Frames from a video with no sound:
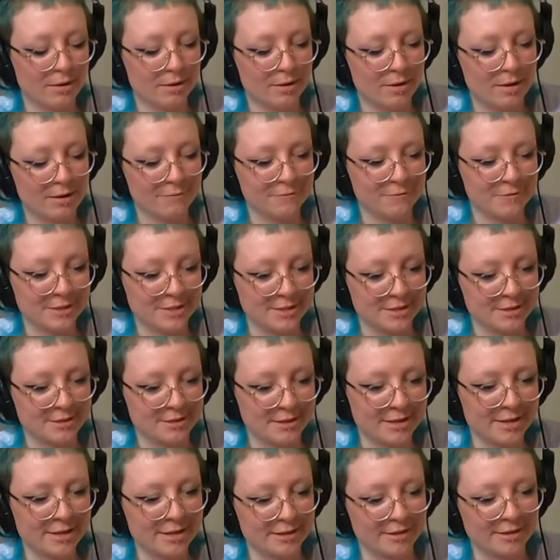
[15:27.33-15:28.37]
and
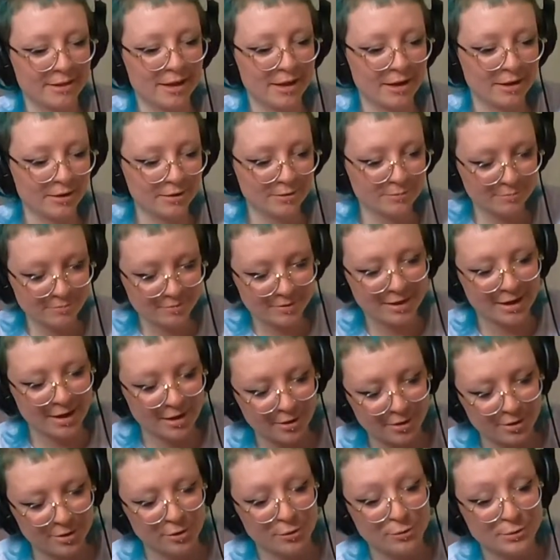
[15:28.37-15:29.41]
physically can like
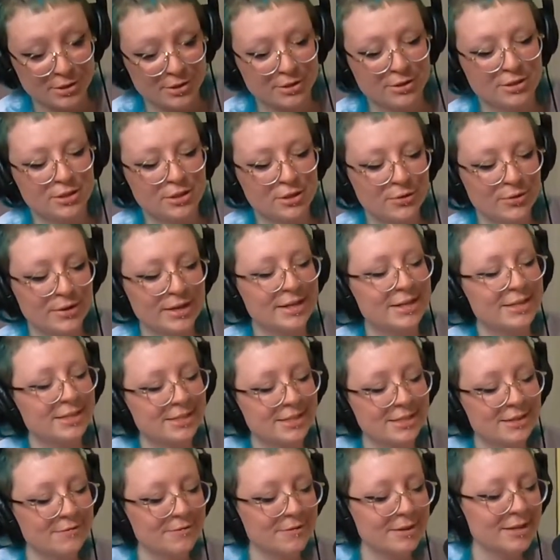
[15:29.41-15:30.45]
get closer to it and
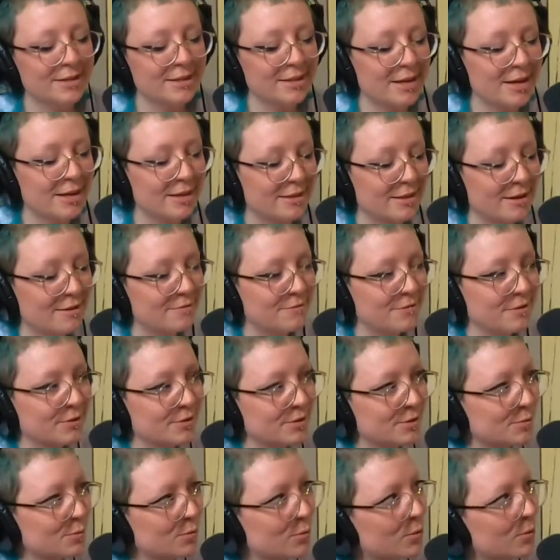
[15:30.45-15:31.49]
stuff like that, that
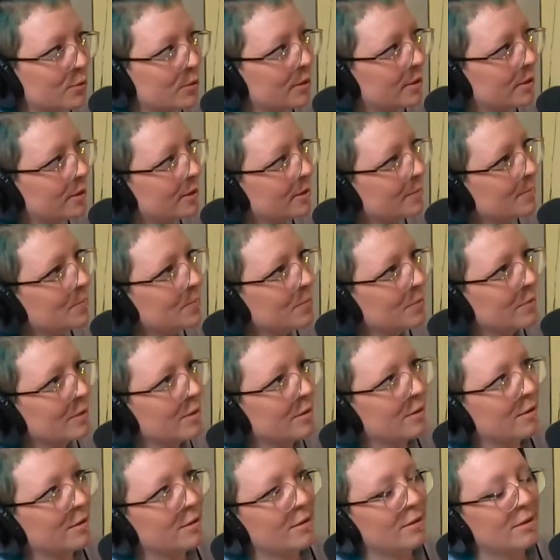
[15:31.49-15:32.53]
feels more
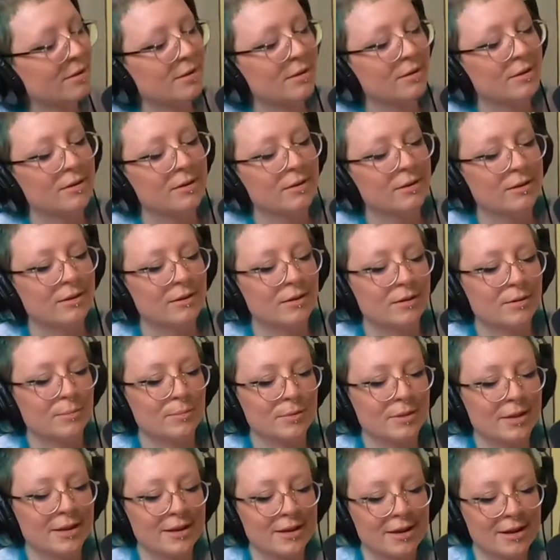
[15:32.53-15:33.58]

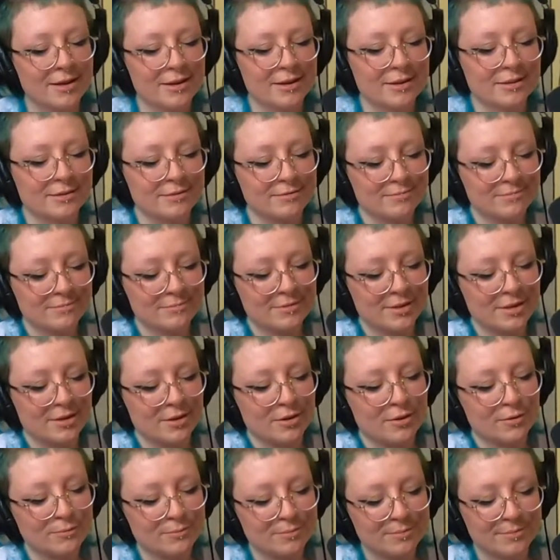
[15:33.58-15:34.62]
like I can, you
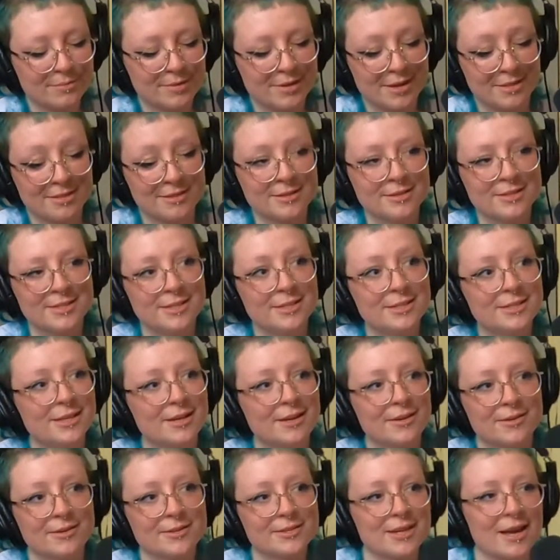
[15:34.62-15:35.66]
know, get the
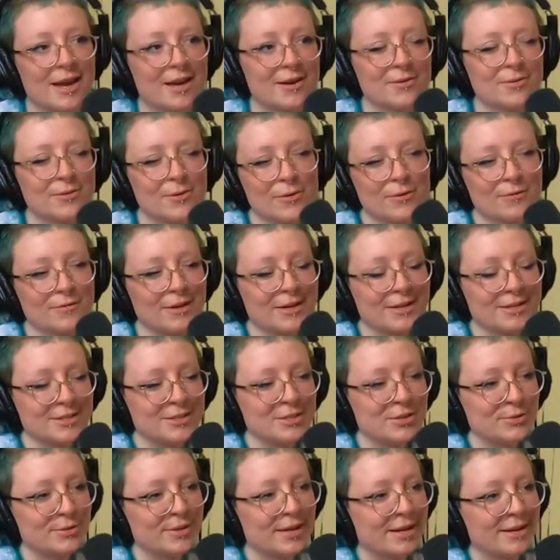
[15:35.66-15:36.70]
details. I don't know if I
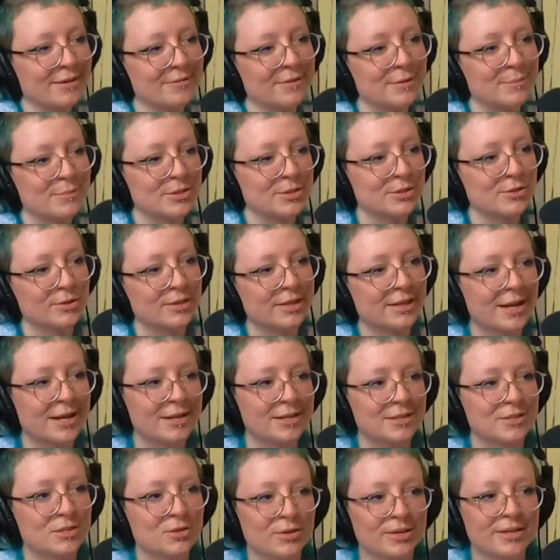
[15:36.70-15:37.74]
could do that if I'm just looking
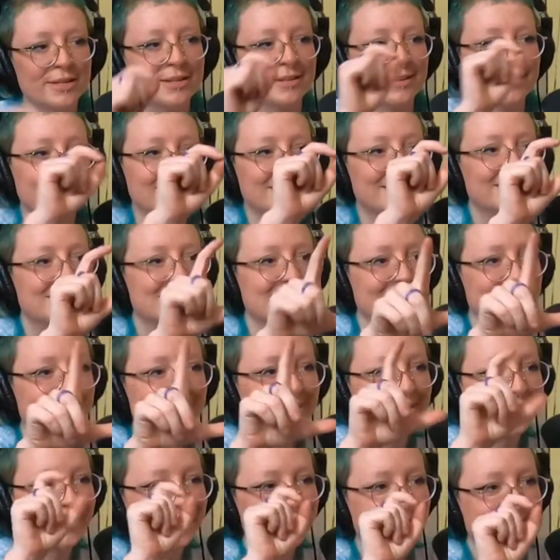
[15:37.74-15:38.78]
at a screen. Like, I guess I
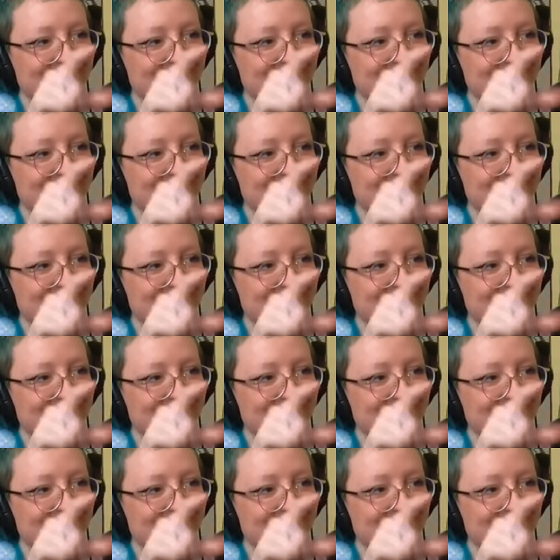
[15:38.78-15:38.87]
could like